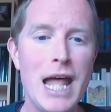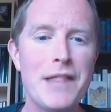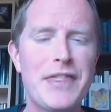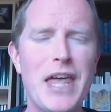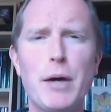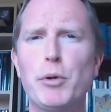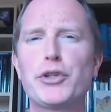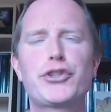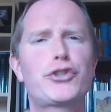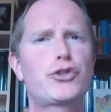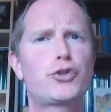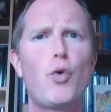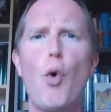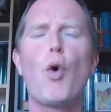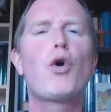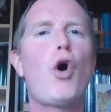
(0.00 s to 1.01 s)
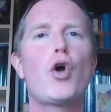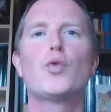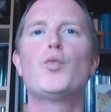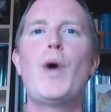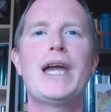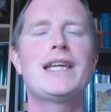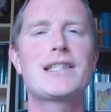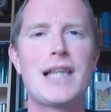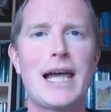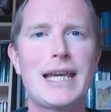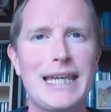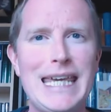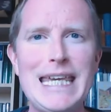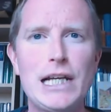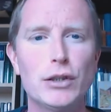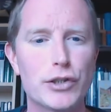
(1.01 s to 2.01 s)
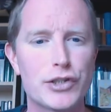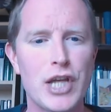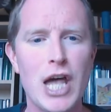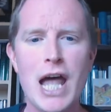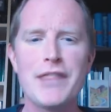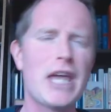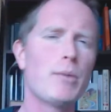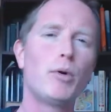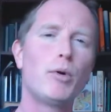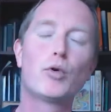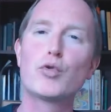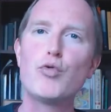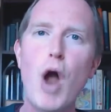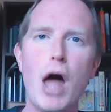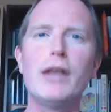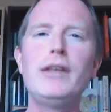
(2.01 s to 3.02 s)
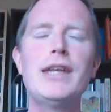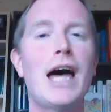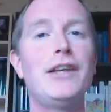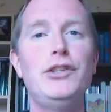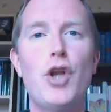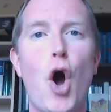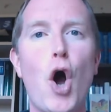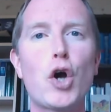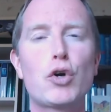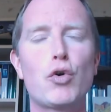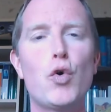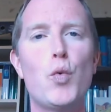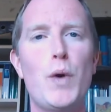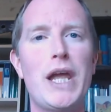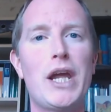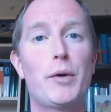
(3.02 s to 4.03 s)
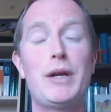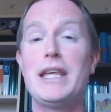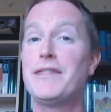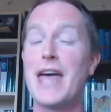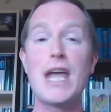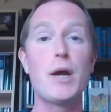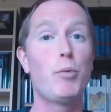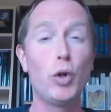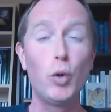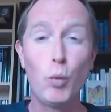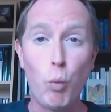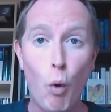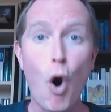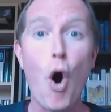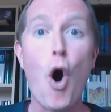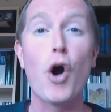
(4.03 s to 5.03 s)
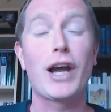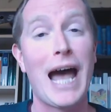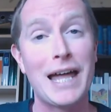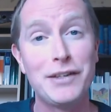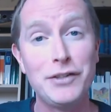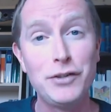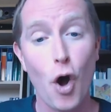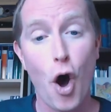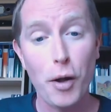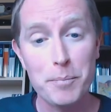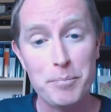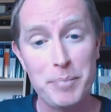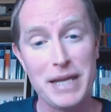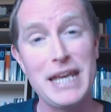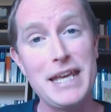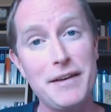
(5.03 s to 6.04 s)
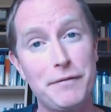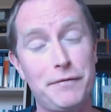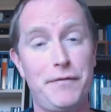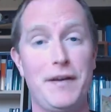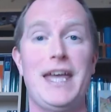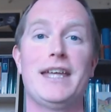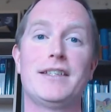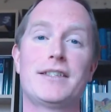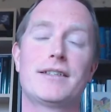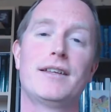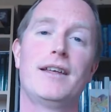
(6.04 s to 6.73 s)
They will soar on wings like eagles. They will run and not grow weary. They will walk and not be faint.